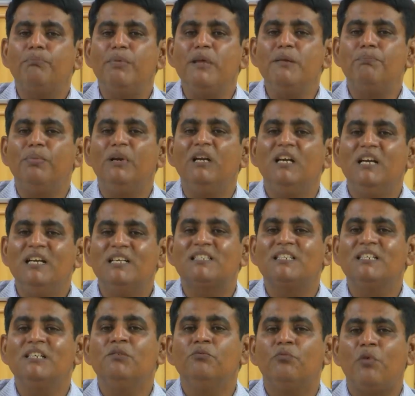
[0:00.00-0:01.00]
people
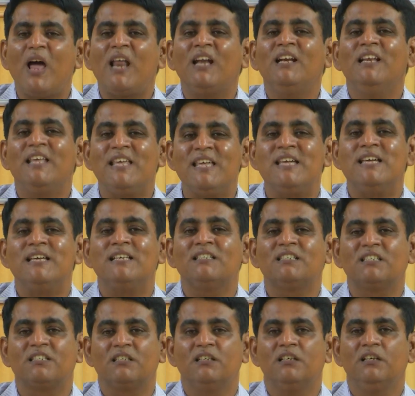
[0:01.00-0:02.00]
listen well
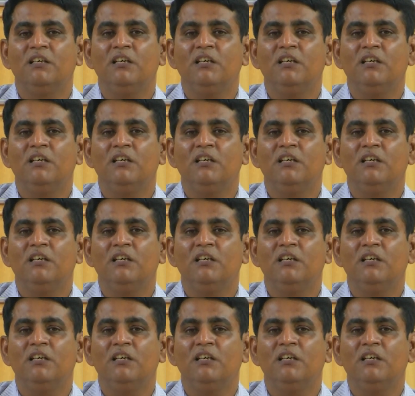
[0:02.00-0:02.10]
is